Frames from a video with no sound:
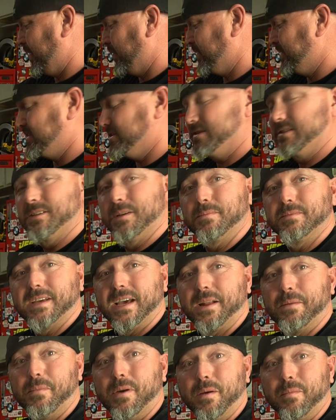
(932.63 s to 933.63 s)
we just zip tied
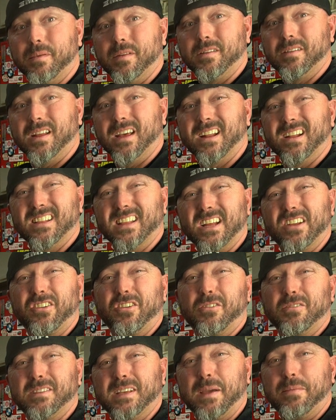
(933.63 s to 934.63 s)
them up and
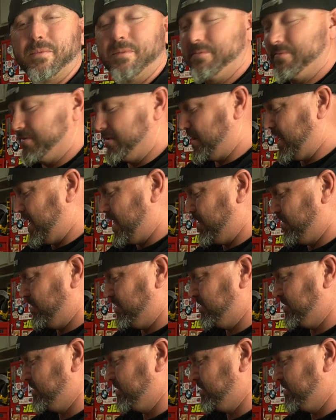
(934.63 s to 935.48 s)
electrical taped them for now.